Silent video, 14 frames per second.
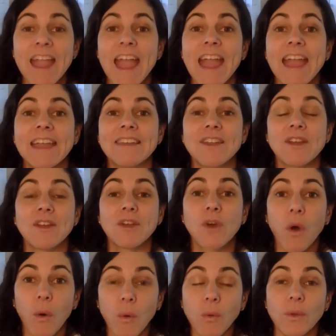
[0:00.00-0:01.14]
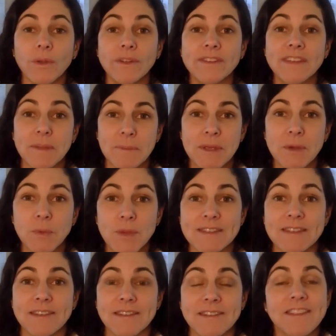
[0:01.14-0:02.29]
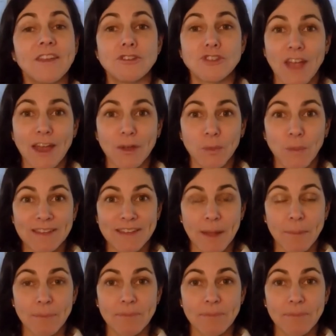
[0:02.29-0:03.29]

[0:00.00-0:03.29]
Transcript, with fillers: And colds can be a reason that your child wakes up.